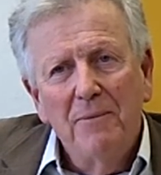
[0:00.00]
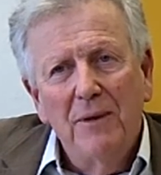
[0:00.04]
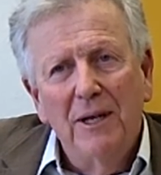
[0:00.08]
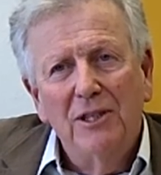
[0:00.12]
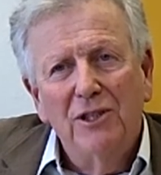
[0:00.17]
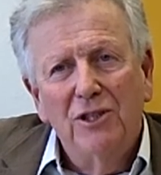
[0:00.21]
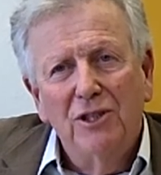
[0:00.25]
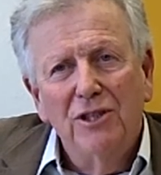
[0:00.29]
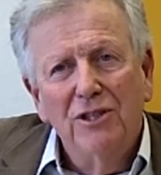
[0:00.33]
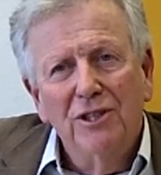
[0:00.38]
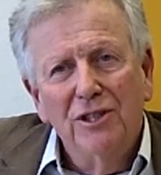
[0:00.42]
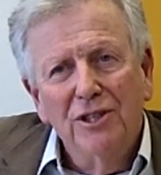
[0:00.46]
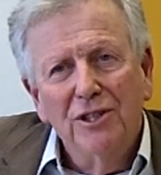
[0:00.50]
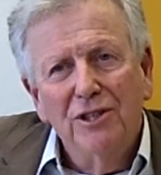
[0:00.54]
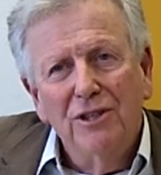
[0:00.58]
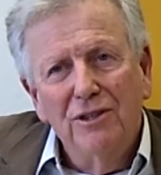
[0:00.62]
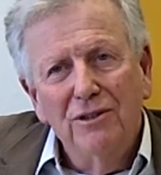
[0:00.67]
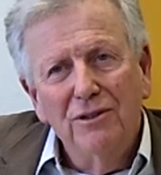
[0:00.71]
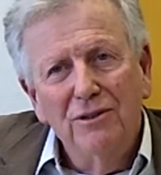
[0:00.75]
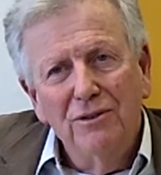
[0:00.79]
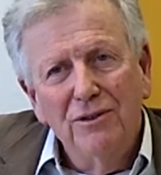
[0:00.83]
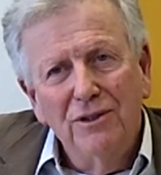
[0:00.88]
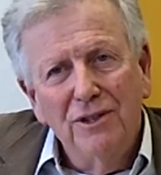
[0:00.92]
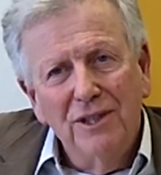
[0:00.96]
As John
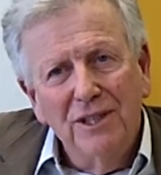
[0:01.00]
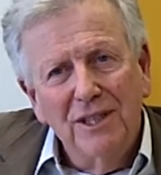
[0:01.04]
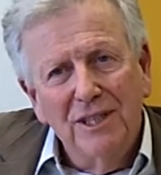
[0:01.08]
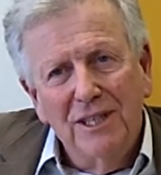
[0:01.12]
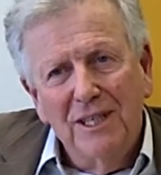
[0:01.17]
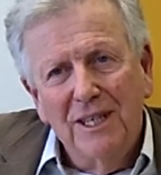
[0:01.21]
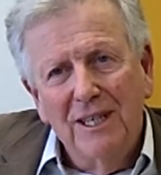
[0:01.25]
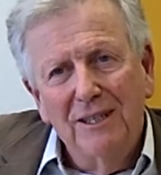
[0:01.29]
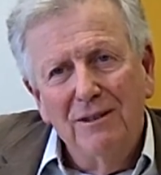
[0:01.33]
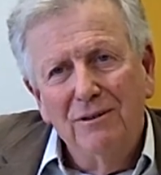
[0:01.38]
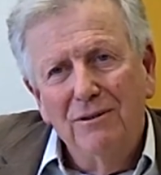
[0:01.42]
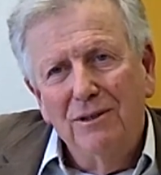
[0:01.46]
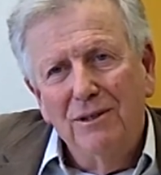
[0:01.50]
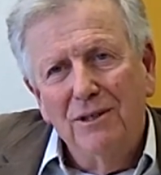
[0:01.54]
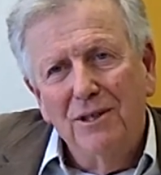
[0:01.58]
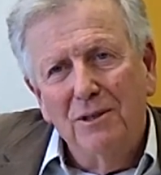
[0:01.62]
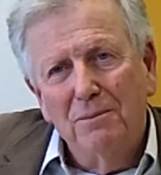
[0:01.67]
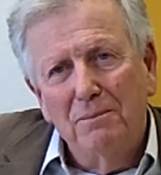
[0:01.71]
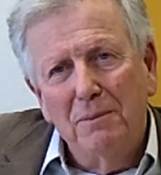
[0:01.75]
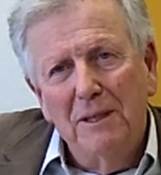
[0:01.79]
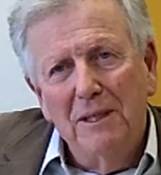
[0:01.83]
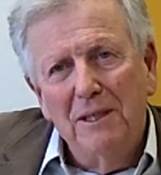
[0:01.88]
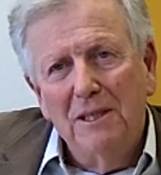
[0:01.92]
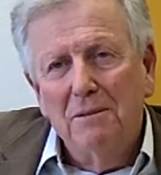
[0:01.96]
Stott used to say, you know,
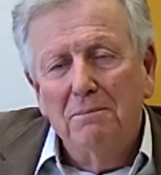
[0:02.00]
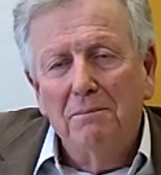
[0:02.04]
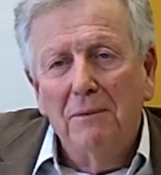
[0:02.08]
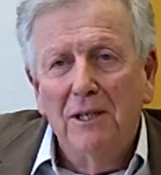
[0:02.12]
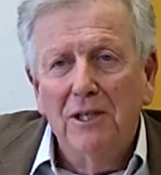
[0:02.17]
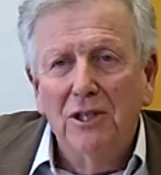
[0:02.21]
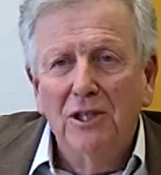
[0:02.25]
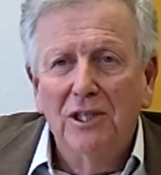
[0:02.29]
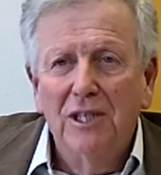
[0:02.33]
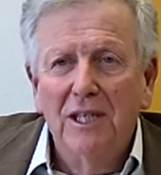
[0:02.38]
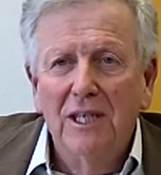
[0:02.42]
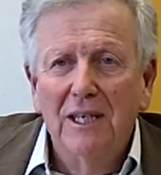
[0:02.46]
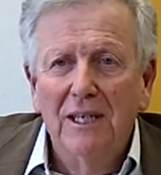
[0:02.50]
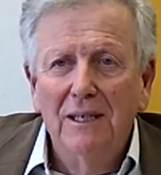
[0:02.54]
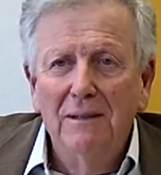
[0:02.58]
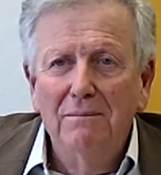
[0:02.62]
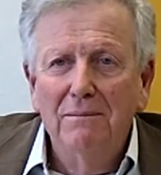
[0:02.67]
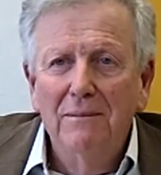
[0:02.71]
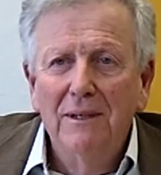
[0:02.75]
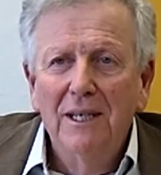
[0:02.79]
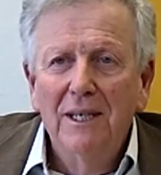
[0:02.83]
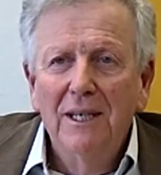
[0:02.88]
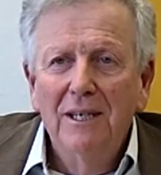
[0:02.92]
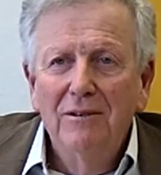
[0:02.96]
spend as much
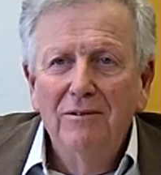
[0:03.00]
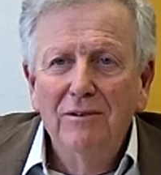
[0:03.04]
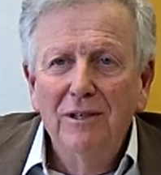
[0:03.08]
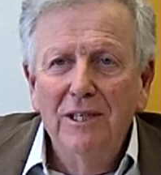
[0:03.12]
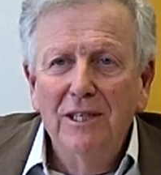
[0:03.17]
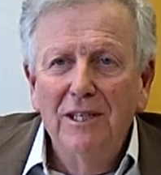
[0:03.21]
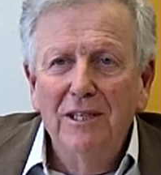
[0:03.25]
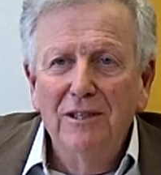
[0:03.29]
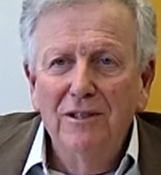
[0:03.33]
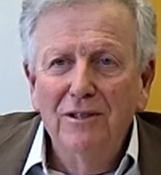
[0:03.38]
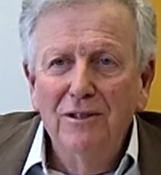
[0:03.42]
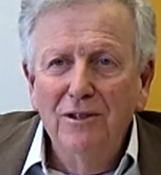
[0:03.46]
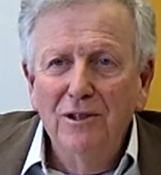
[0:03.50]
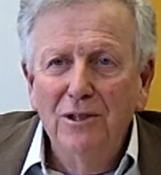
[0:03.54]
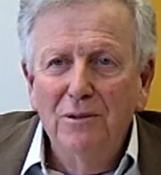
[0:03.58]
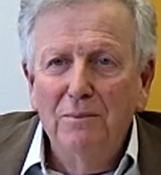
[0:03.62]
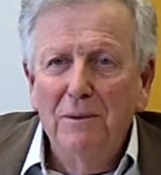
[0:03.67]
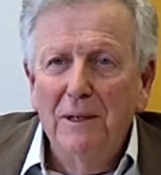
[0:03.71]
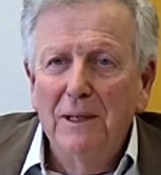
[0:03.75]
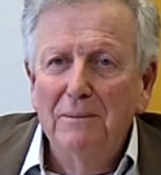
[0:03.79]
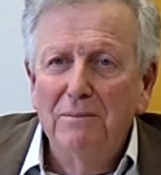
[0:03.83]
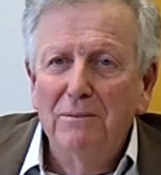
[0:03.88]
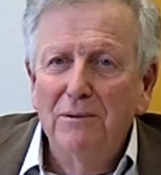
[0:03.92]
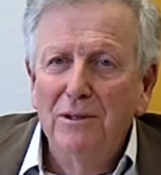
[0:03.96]
time reading the
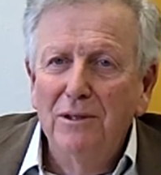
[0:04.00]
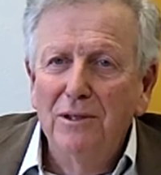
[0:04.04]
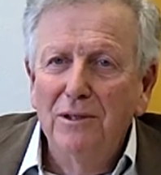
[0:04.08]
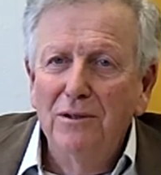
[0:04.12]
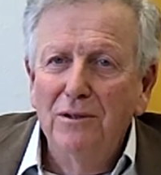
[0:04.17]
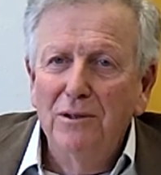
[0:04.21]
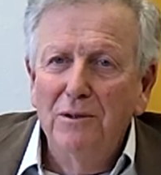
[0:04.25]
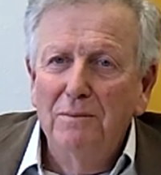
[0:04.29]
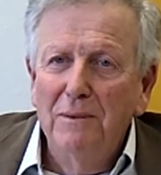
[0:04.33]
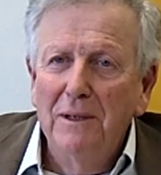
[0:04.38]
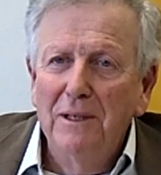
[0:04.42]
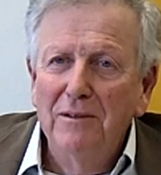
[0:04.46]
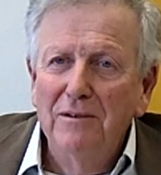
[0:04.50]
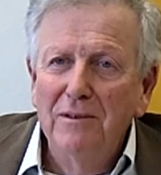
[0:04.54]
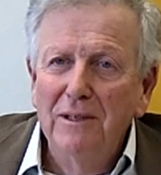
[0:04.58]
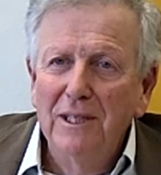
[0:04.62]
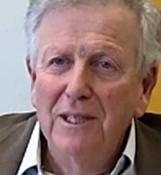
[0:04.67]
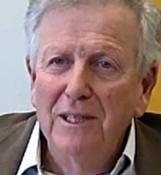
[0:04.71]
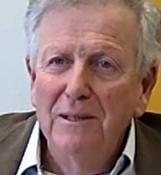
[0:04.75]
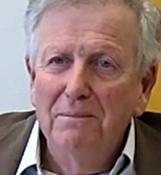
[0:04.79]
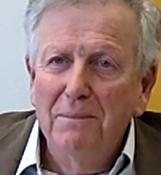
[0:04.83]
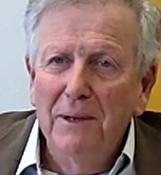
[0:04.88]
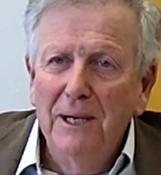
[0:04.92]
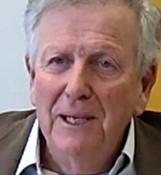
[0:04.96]
newspaper as you spend
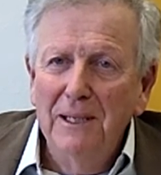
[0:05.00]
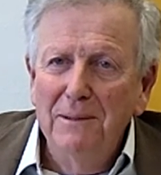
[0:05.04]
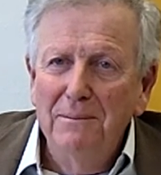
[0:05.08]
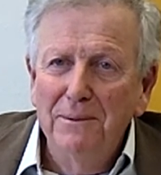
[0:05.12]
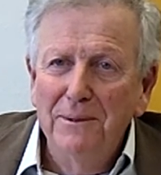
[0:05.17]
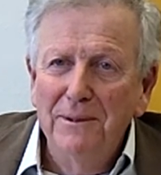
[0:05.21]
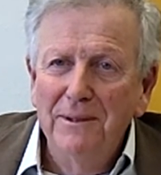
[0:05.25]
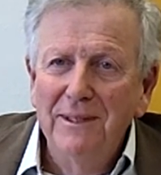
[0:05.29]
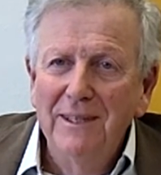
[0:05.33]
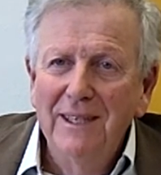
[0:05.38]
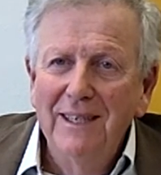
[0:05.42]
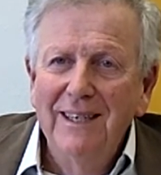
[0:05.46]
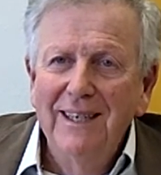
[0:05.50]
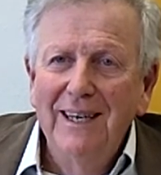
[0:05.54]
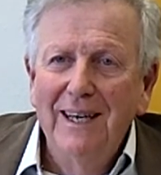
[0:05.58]
reading the Bible.